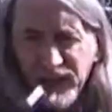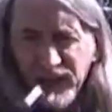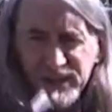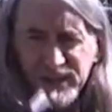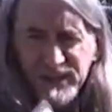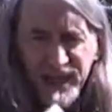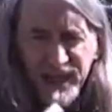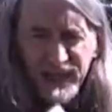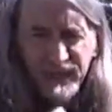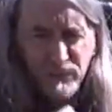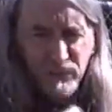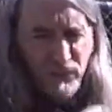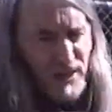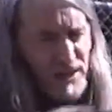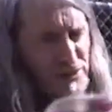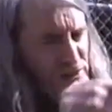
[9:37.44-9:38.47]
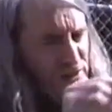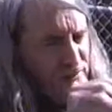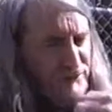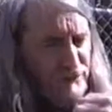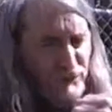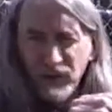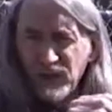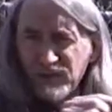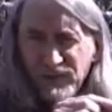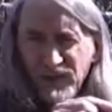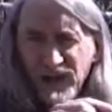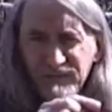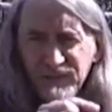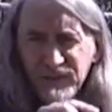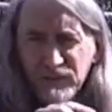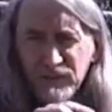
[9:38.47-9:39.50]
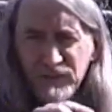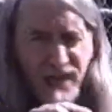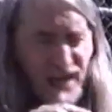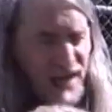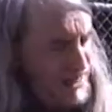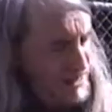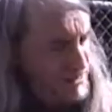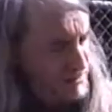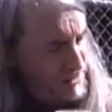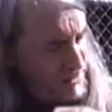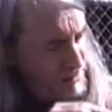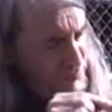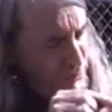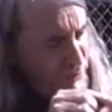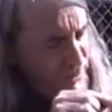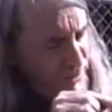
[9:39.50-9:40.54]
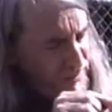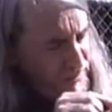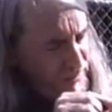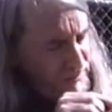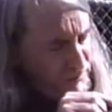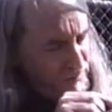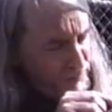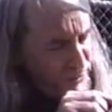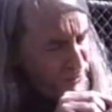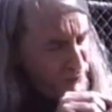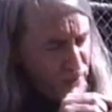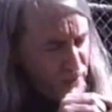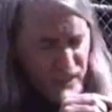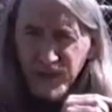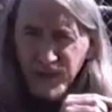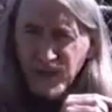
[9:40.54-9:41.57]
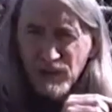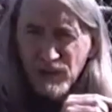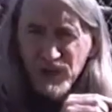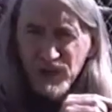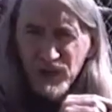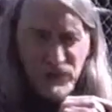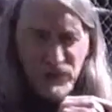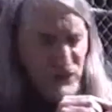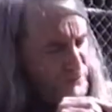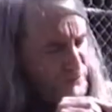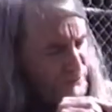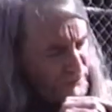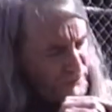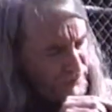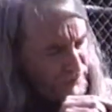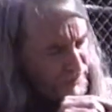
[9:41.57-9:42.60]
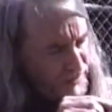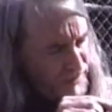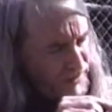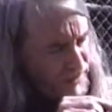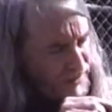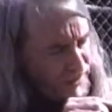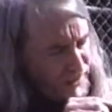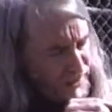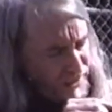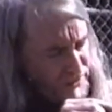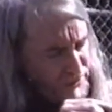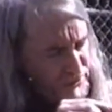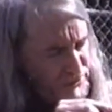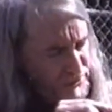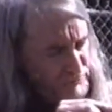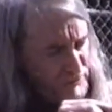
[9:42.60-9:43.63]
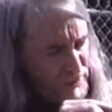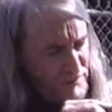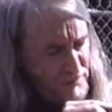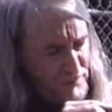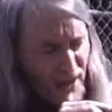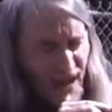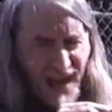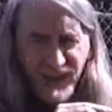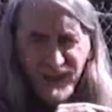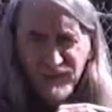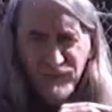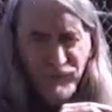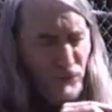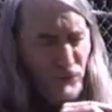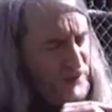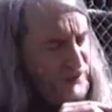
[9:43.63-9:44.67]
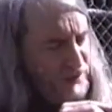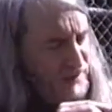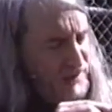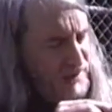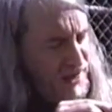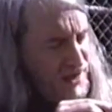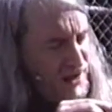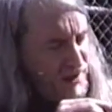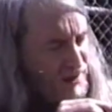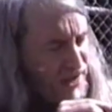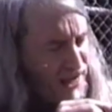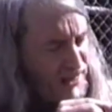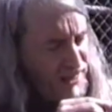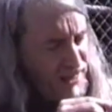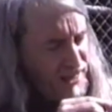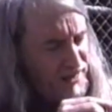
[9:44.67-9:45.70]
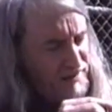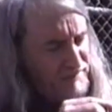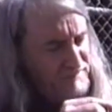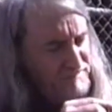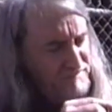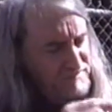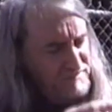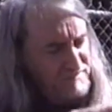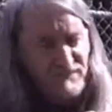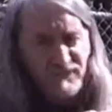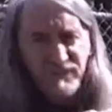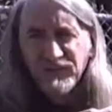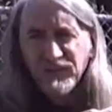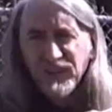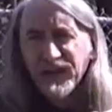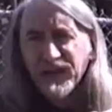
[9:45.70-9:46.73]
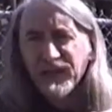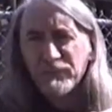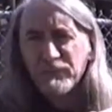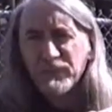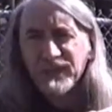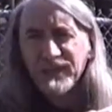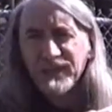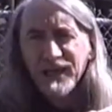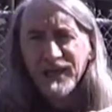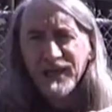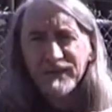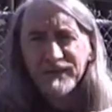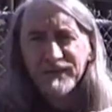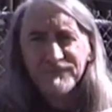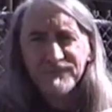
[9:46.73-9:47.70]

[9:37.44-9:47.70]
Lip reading: is take the brush at a 45-degree angle and put it between the gum and your tooth, and just rub back and forth in there, and then flick it up at the end.